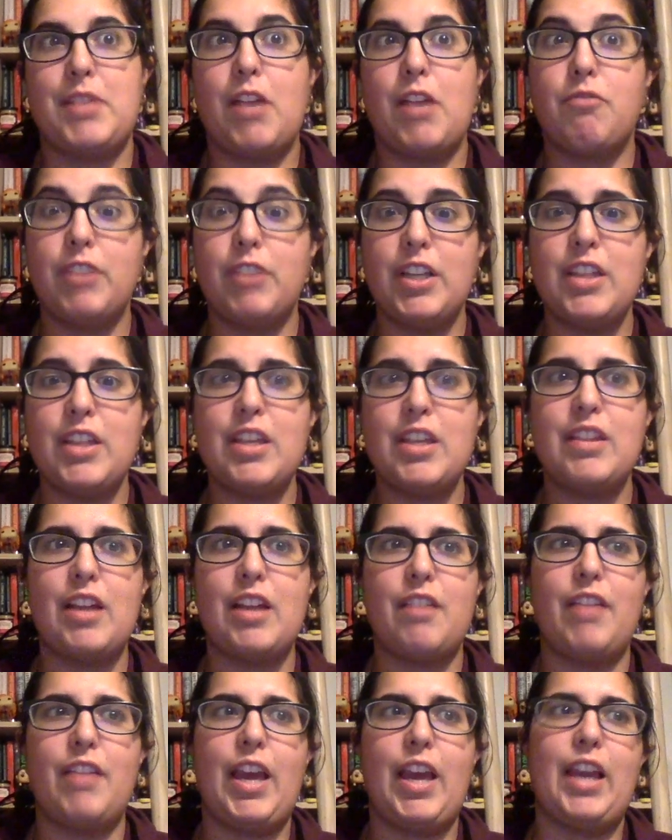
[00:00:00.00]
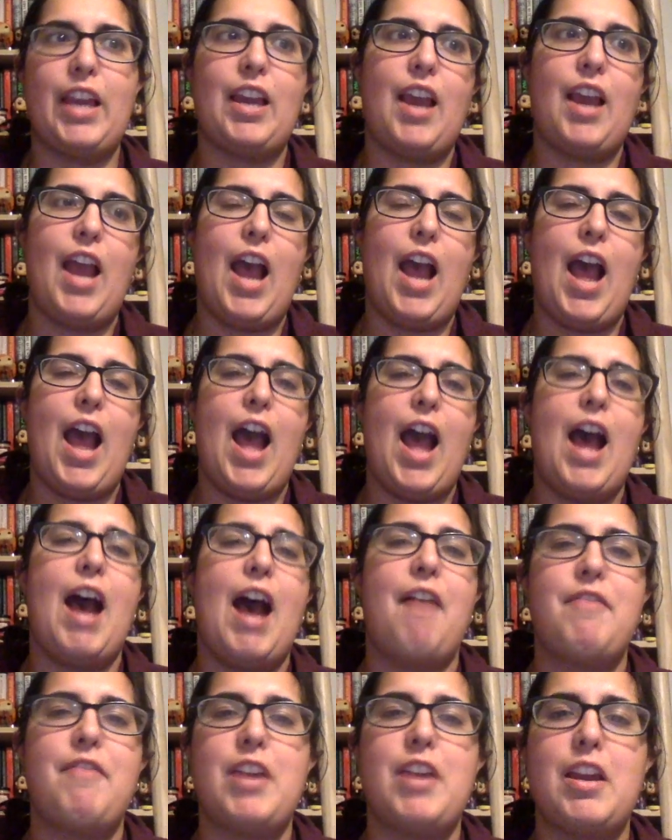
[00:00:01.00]
I really think that like
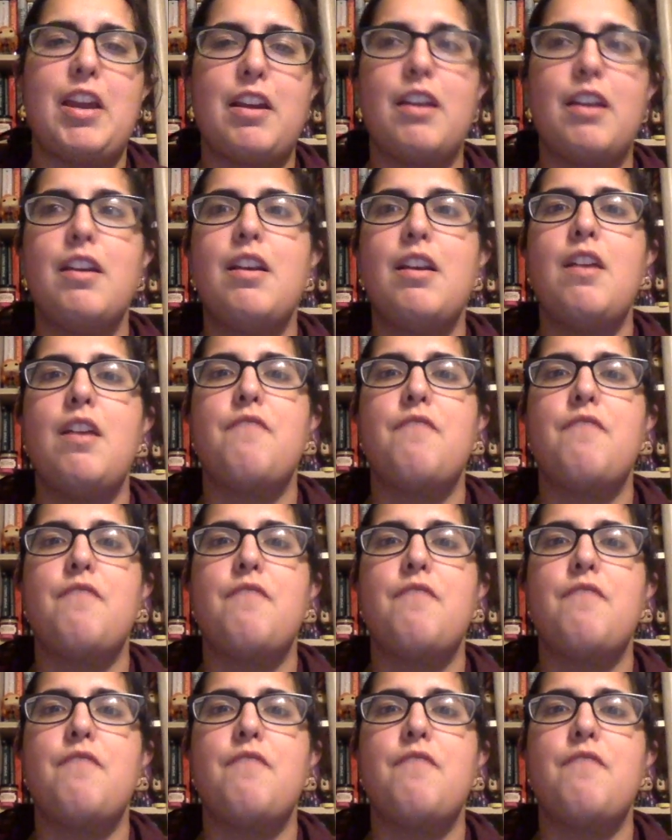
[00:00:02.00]
having